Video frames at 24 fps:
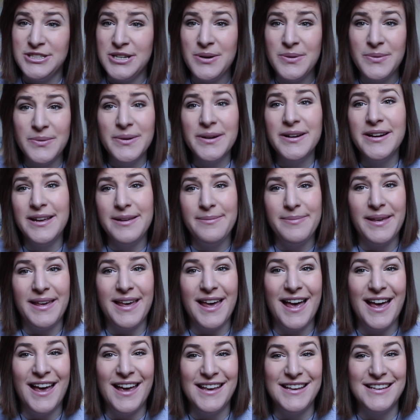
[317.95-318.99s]
don't worry,
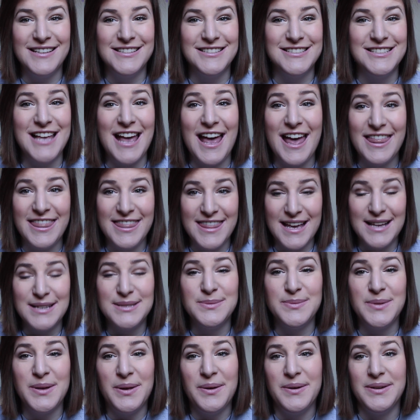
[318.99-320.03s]
because
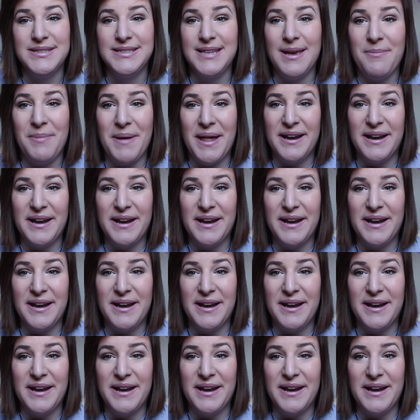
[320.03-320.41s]
things will always get